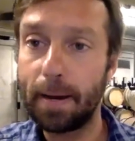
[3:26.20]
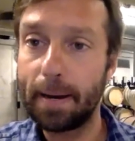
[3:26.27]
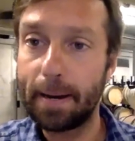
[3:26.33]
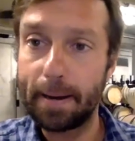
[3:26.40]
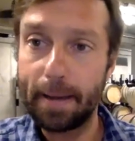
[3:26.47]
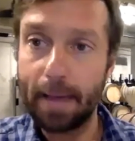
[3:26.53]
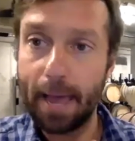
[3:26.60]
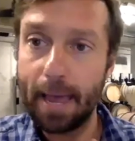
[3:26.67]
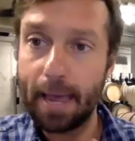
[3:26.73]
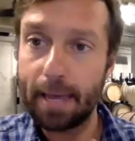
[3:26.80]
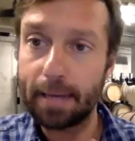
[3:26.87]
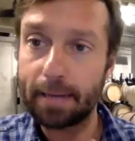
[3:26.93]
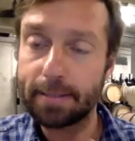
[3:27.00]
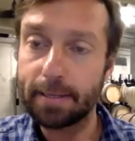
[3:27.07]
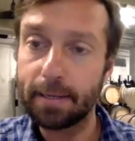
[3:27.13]

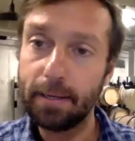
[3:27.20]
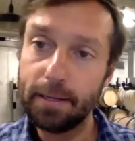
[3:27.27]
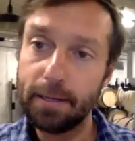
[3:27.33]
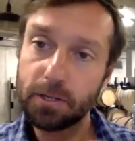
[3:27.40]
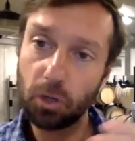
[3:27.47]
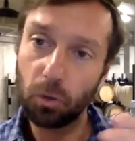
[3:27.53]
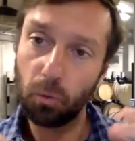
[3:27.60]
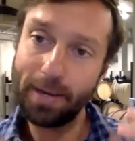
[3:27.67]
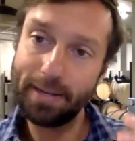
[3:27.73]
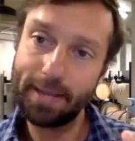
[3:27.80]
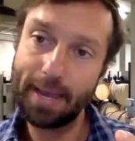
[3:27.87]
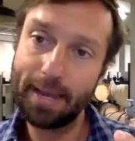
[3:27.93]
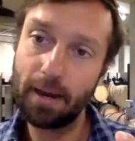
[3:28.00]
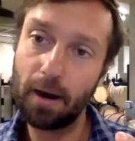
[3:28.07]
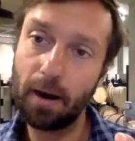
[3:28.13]
And so we
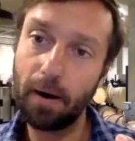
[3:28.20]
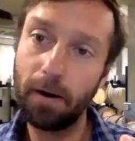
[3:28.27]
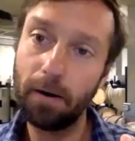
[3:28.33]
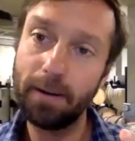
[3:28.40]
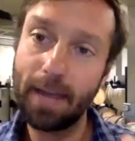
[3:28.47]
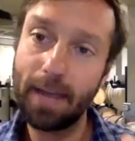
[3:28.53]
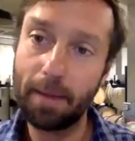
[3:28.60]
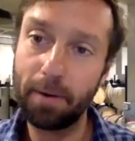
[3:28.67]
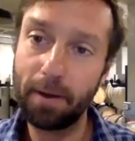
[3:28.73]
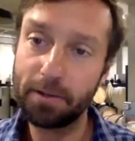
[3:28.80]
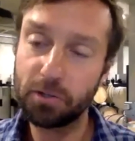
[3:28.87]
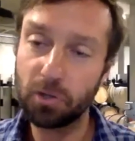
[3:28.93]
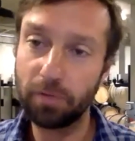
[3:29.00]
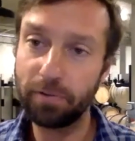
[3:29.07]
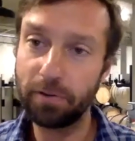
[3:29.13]
take our Cabernet
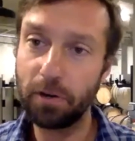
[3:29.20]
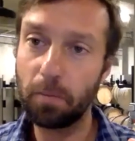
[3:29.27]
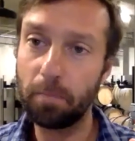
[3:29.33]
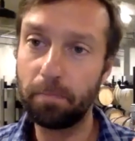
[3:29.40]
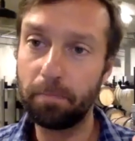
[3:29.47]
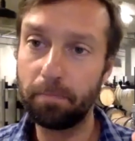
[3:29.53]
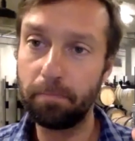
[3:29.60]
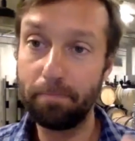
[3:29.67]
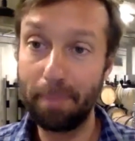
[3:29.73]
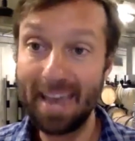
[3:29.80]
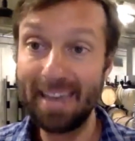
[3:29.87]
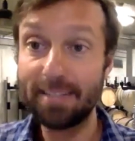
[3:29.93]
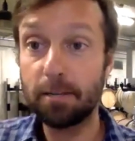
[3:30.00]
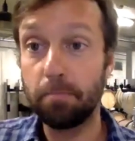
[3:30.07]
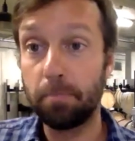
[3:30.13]
Sauvignon
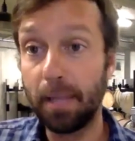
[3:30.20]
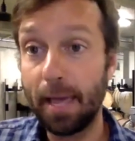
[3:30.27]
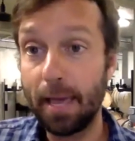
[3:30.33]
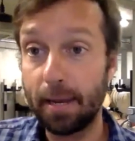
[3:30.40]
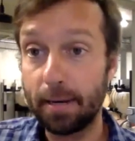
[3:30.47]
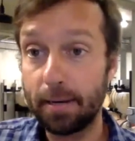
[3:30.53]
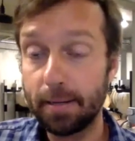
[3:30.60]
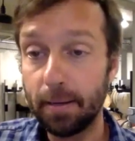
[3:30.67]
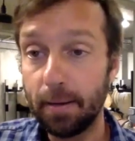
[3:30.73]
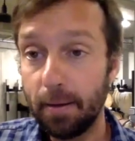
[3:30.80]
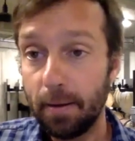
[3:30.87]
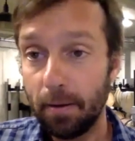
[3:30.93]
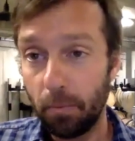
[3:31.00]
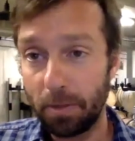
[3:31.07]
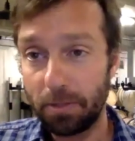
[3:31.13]
based blend,
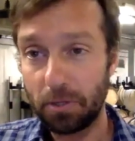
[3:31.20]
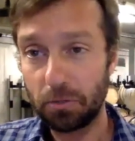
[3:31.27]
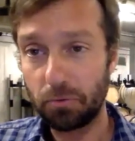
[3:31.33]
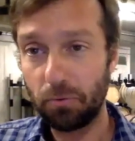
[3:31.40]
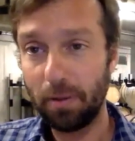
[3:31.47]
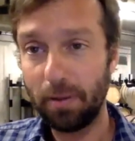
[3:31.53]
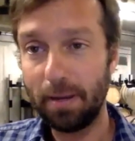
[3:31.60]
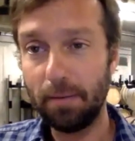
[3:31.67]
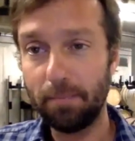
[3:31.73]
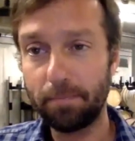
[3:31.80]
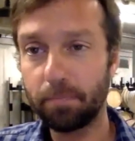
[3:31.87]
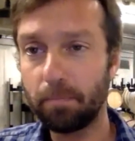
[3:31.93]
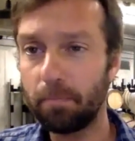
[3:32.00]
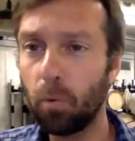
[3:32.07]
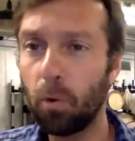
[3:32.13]
which is really
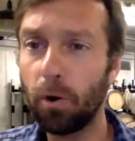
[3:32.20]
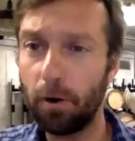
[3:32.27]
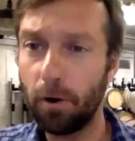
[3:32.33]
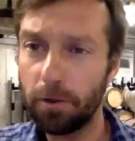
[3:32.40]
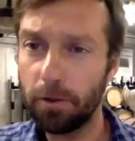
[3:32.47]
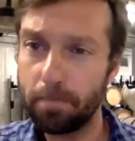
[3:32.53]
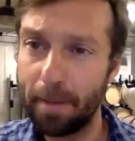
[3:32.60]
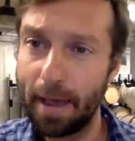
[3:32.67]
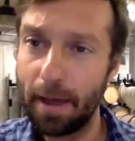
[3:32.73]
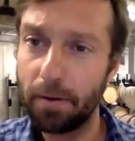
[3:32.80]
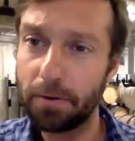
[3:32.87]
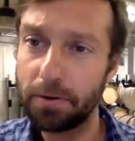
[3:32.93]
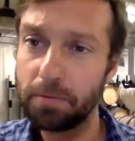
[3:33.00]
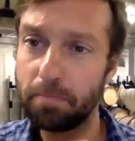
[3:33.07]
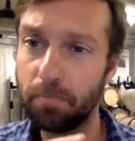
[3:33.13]
more earthbound,
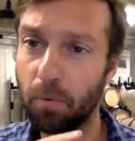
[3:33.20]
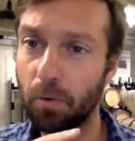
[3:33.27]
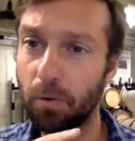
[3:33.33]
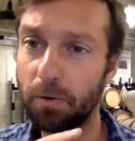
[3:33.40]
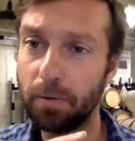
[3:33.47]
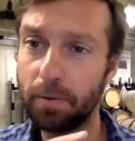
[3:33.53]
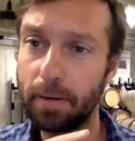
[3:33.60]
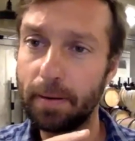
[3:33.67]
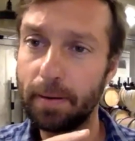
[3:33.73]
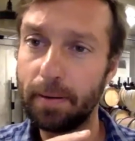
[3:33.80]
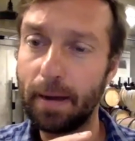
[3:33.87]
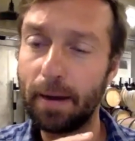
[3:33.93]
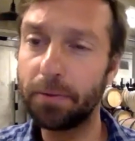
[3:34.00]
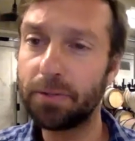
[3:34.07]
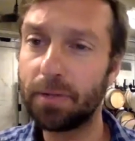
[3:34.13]
more, I
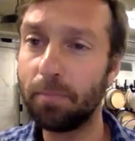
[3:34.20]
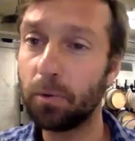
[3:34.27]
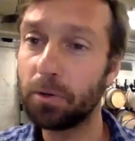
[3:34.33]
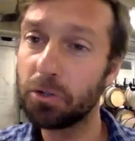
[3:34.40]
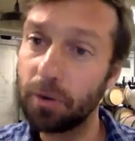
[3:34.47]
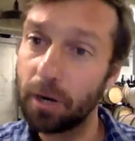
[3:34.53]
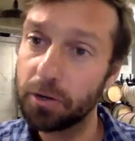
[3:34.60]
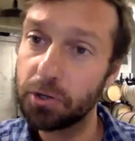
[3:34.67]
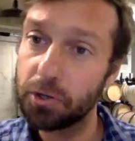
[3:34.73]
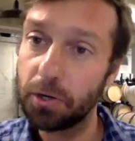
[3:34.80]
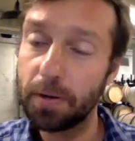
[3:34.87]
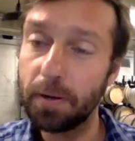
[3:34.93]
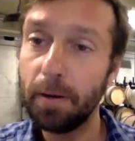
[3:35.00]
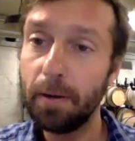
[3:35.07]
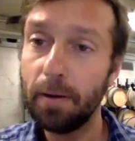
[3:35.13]
would say, more structured,
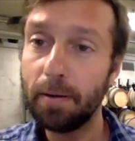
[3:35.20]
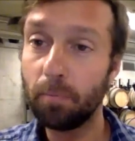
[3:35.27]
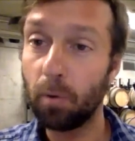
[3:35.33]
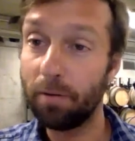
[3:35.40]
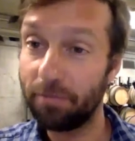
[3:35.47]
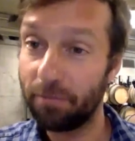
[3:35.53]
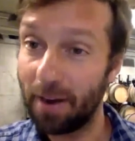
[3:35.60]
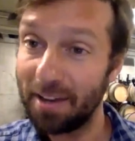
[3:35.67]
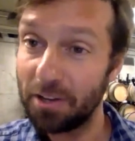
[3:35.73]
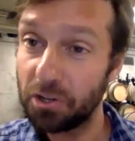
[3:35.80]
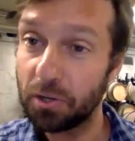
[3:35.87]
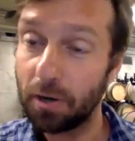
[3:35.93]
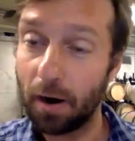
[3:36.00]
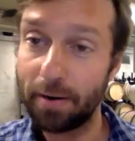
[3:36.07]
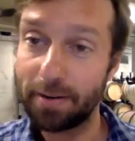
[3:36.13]
more fresh.
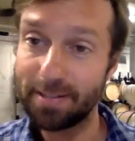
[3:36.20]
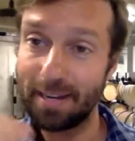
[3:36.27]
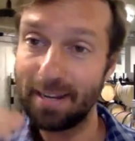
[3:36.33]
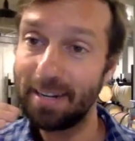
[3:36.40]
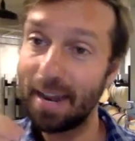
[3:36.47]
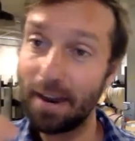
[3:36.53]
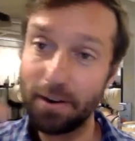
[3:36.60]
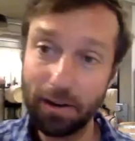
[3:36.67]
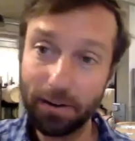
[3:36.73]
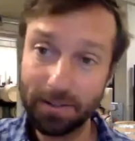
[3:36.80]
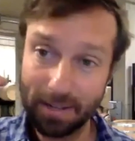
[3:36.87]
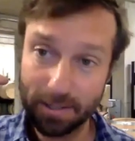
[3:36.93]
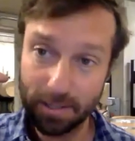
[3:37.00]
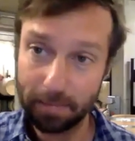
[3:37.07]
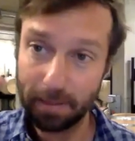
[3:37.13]
Our acidity down here
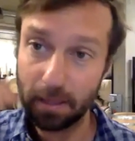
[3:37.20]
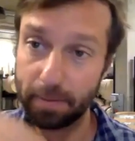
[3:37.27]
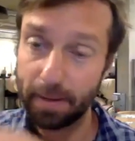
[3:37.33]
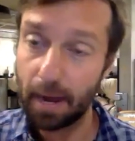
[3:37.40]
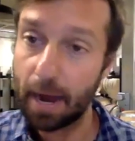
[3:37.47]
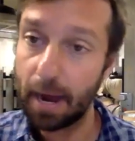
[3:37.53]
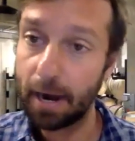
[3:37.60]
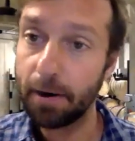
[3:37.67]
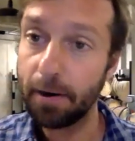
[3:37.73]
tends to be a little bit higher,